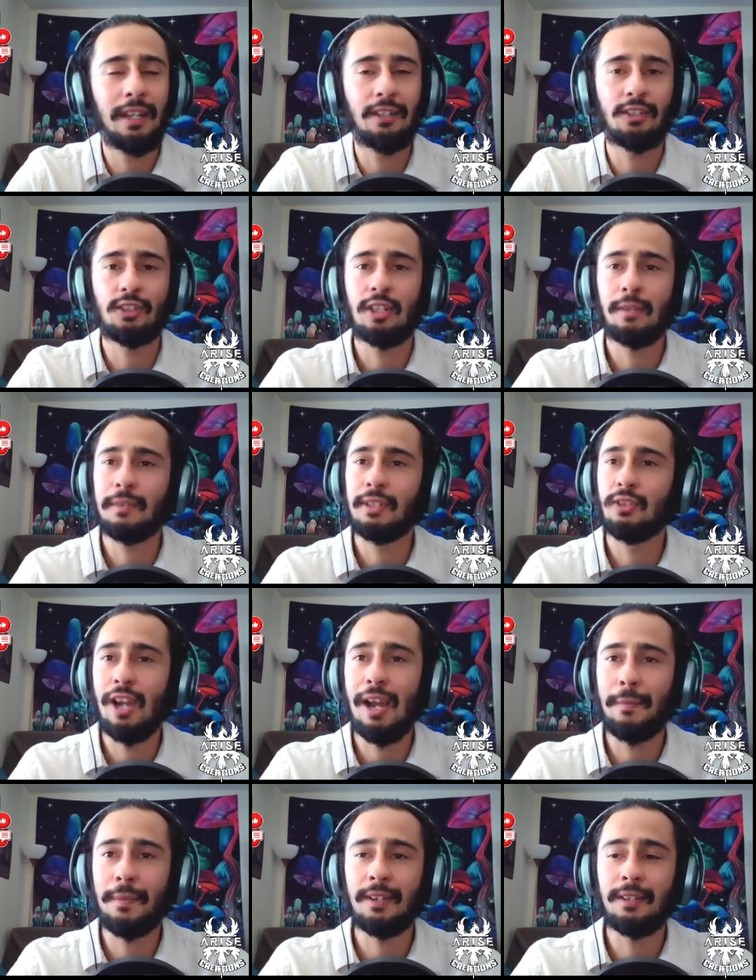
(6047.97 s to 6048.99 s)
Just gonna be
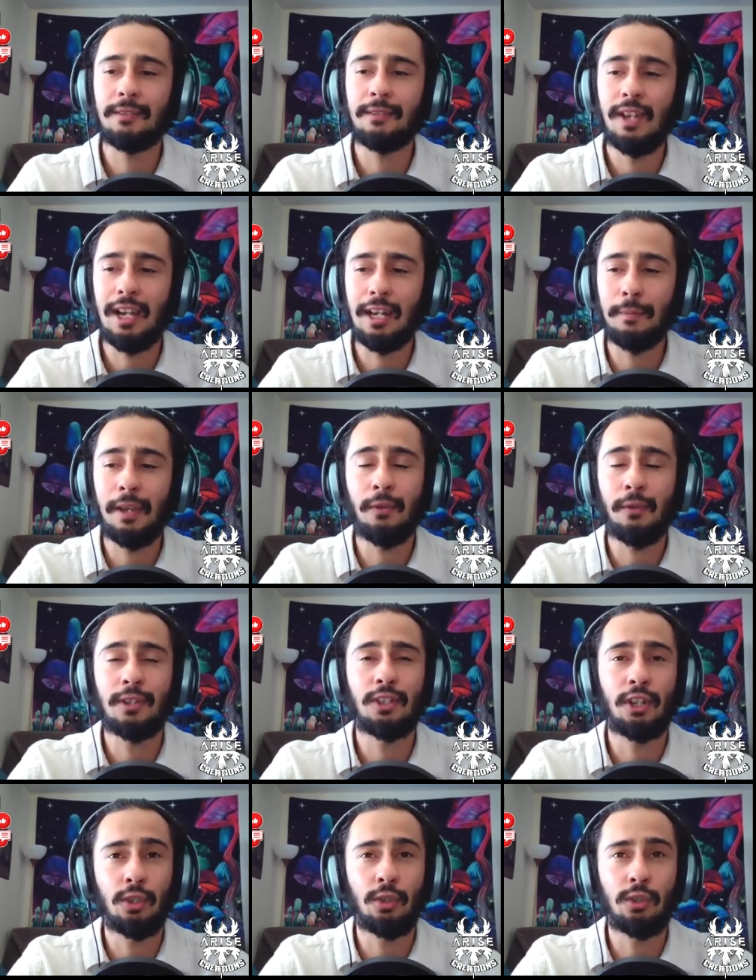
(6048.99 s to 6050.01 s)
dropping
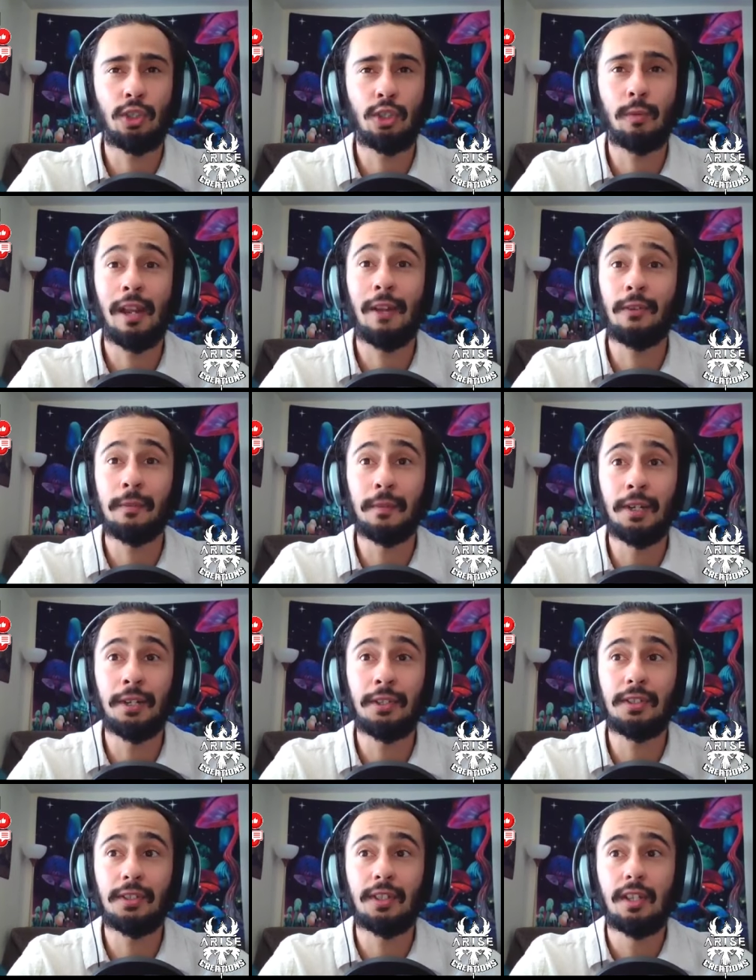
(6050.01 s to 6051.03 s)
documentaries on YouTube every
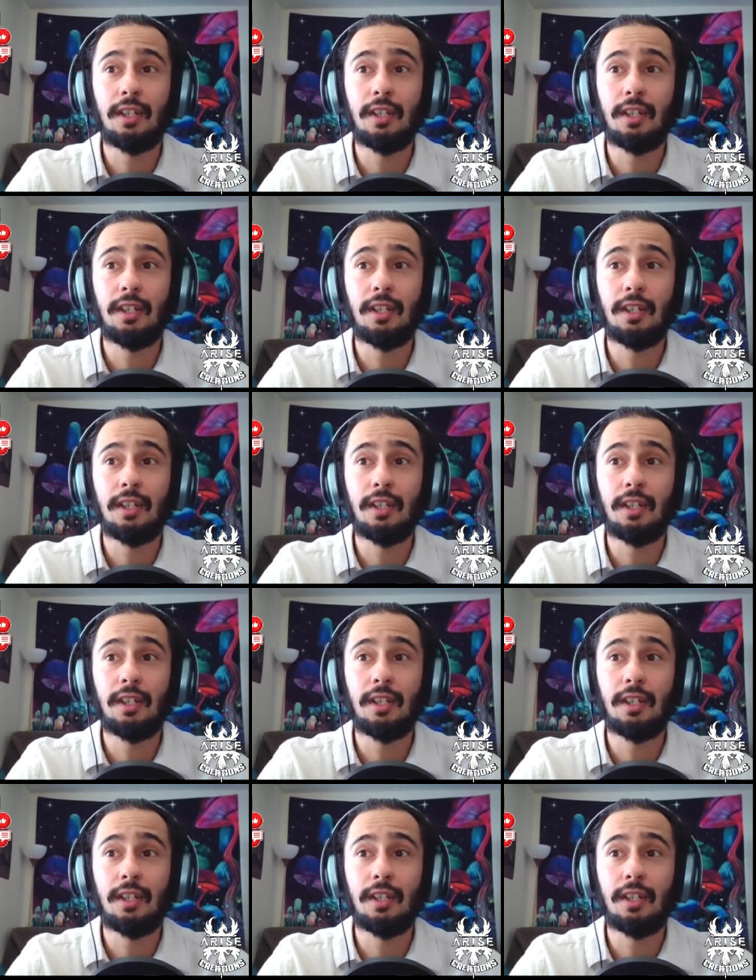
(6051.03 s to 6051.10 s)
month,